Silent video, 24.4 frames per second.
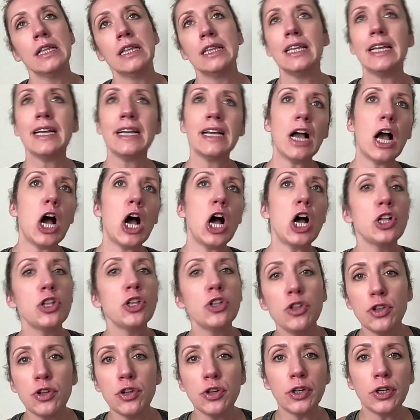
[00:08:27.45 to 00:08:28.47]
like
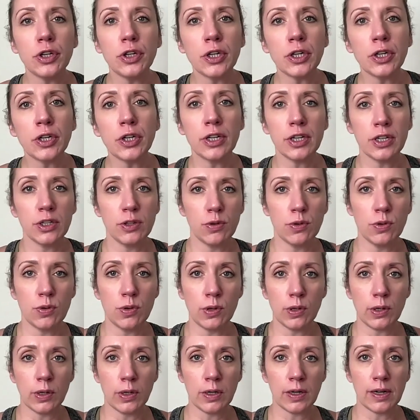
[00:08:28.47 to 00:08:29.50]
under
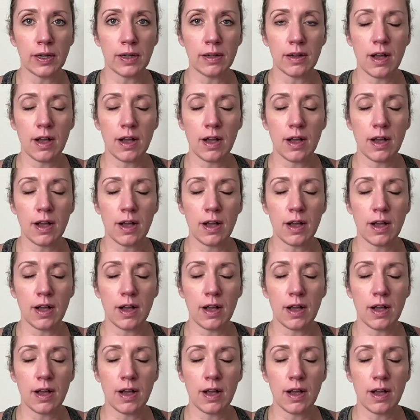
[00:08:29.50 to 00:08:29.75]
your